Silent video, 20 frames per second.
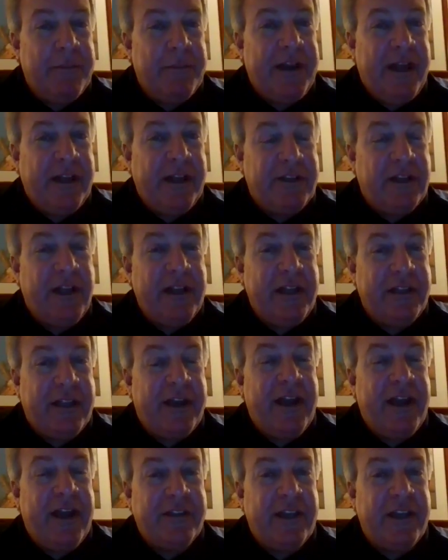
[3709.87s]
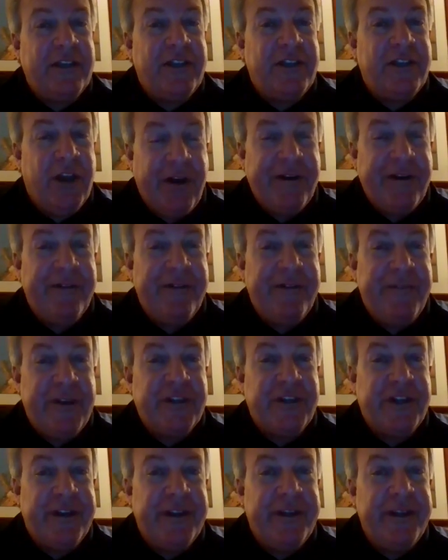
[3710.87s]
I mean, that's a lake that has a ton of
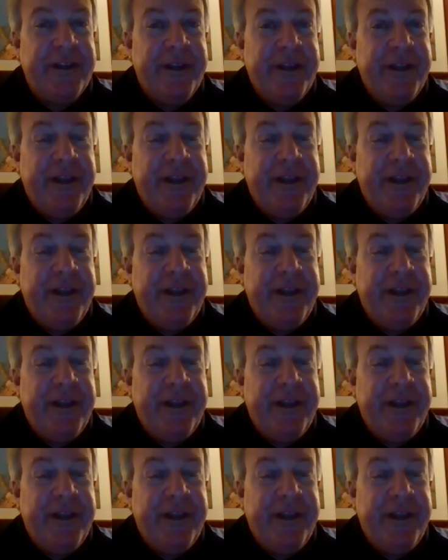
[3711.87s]
fish in it